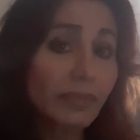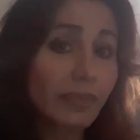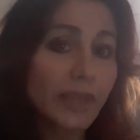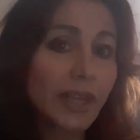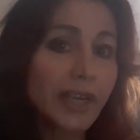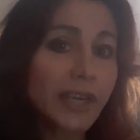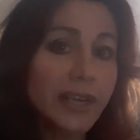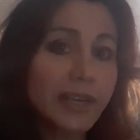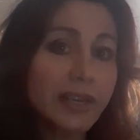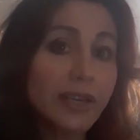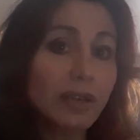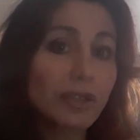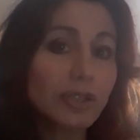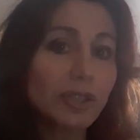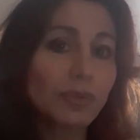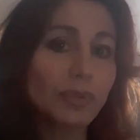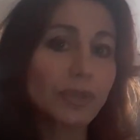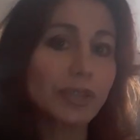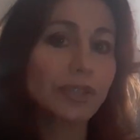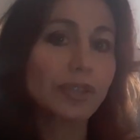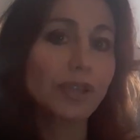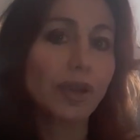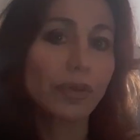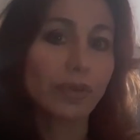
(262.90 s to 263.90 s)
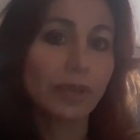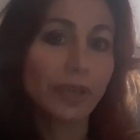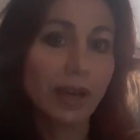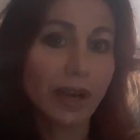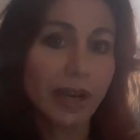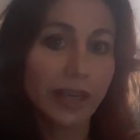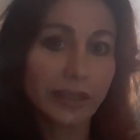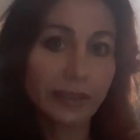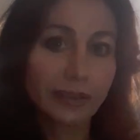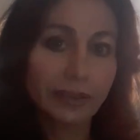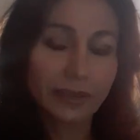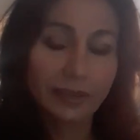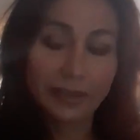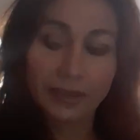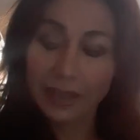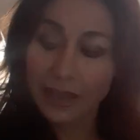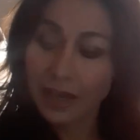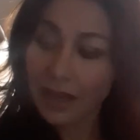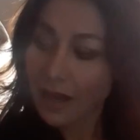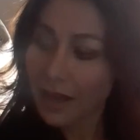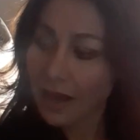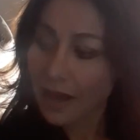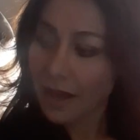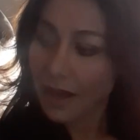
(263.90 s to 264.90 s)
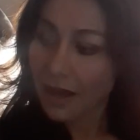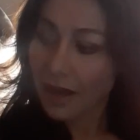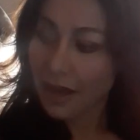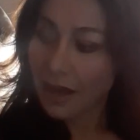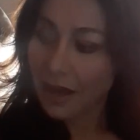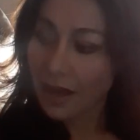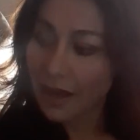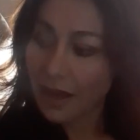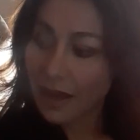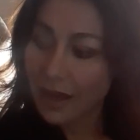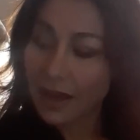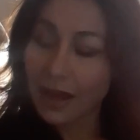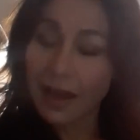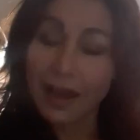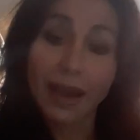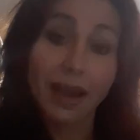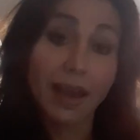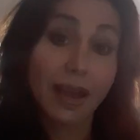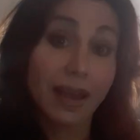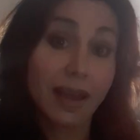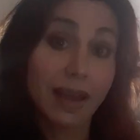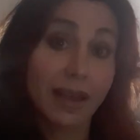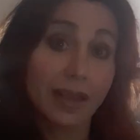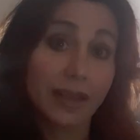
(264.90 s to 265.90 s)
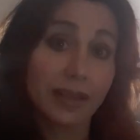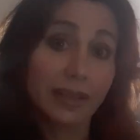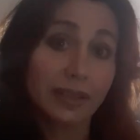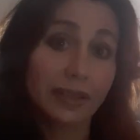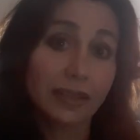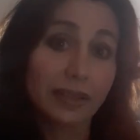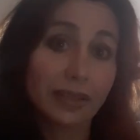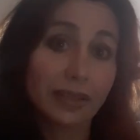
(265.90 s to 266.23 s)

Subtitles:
He knows what's going on. And